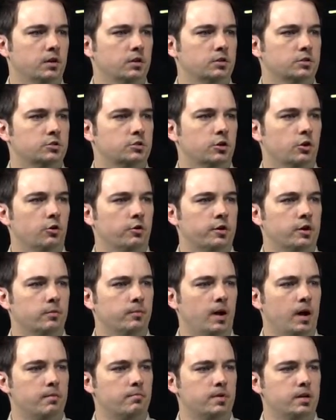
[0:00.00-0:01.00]
So
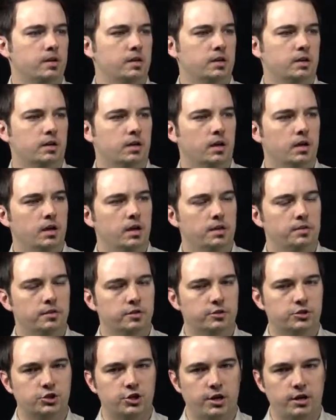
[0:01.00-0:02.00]
hereby meaning
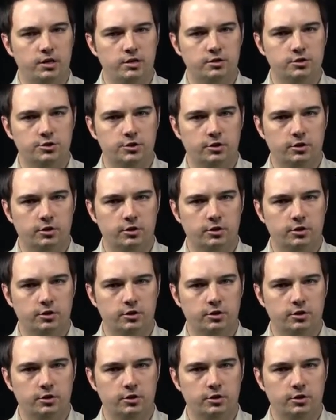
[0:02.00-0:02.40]
the change